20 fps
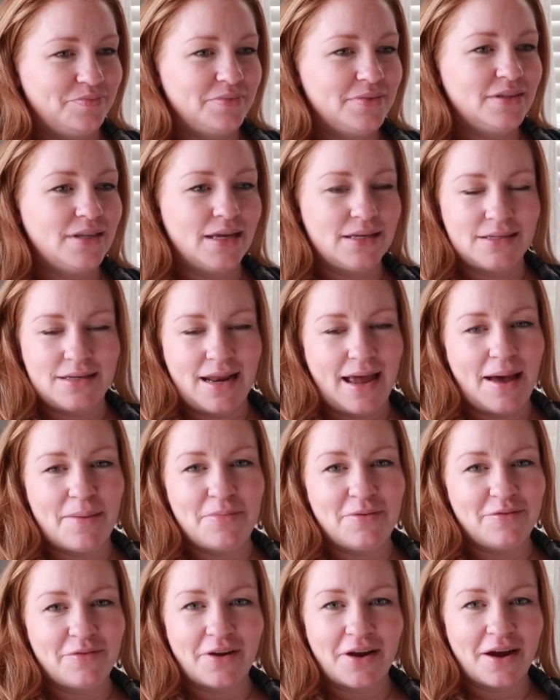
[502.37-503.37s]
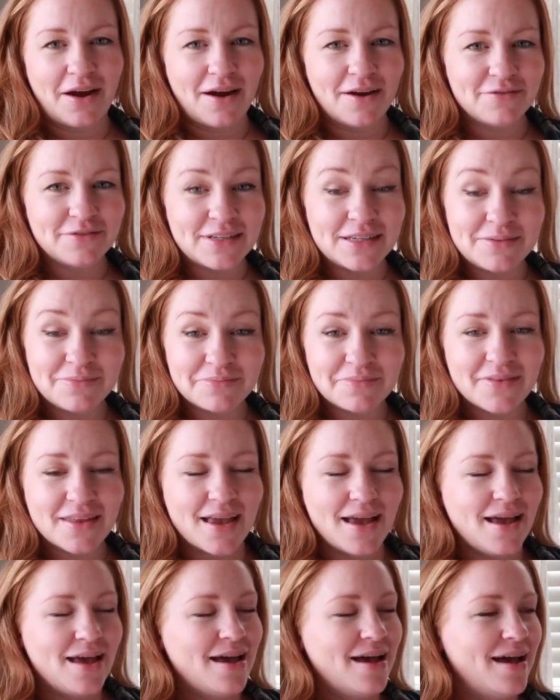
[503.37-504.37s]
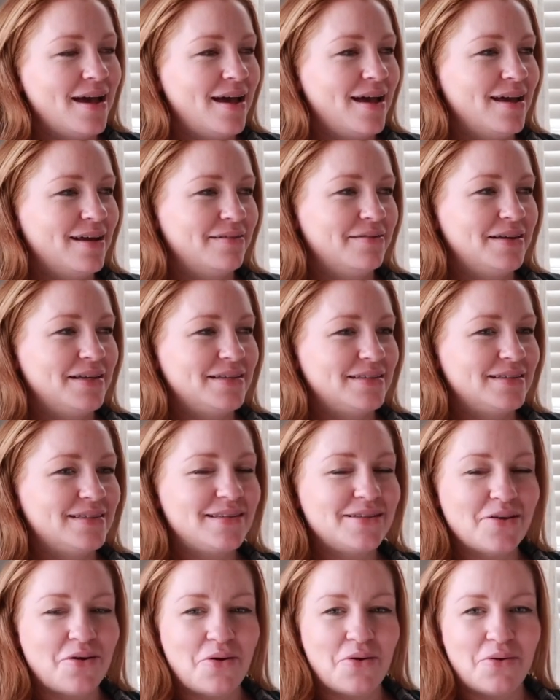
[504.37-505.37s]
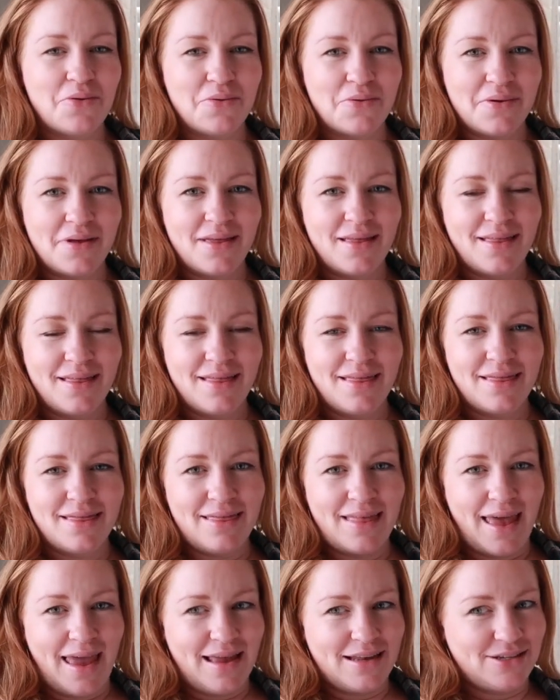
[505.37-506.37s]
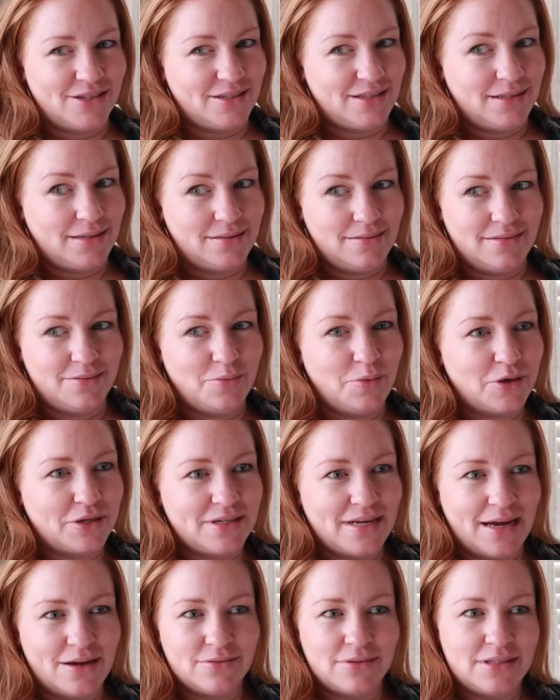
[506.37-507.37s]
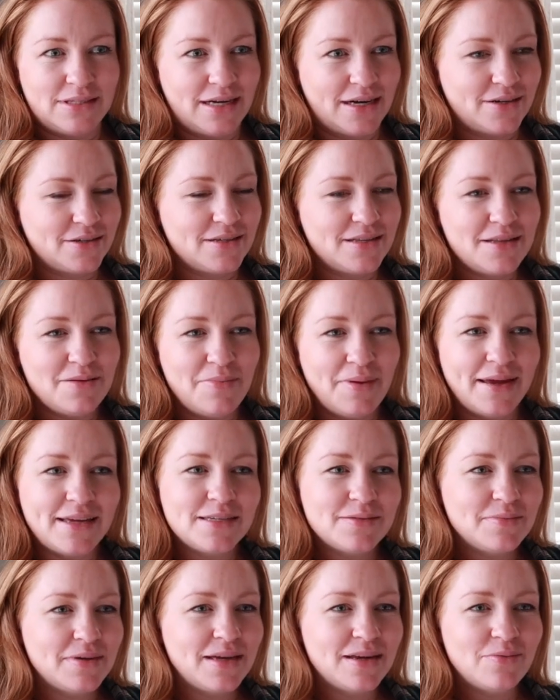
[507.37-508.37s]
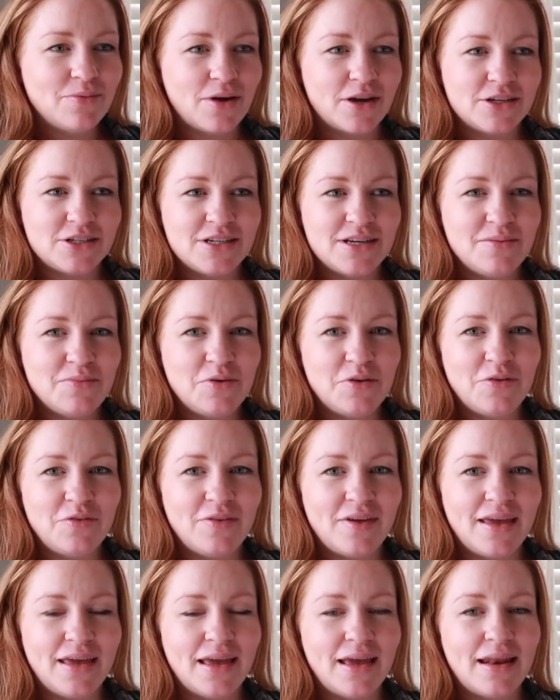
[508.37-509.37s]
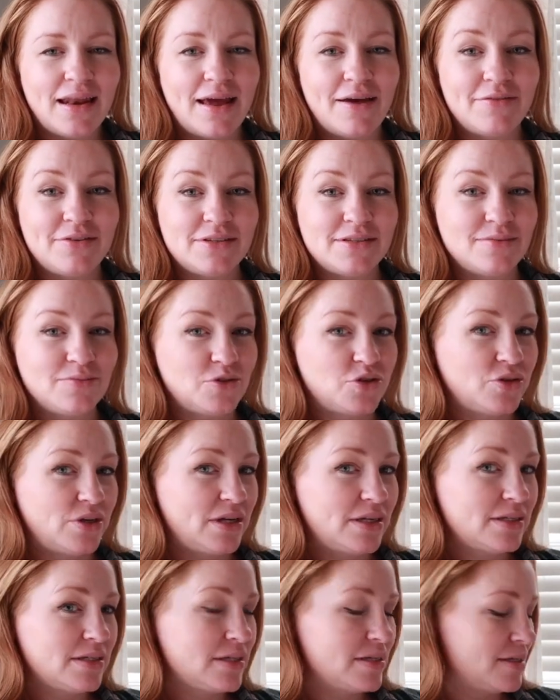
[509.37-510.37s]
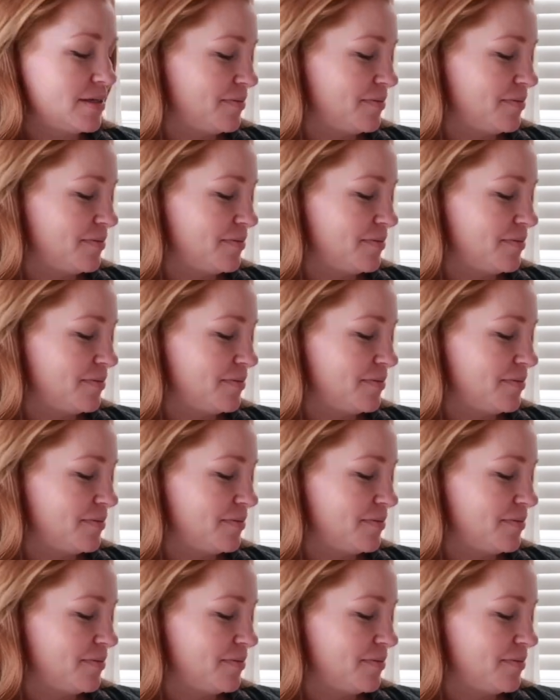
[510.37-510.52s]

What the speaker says: doesn't happen very often. And so they just were downstairs in the basement watching a movie and having some treats.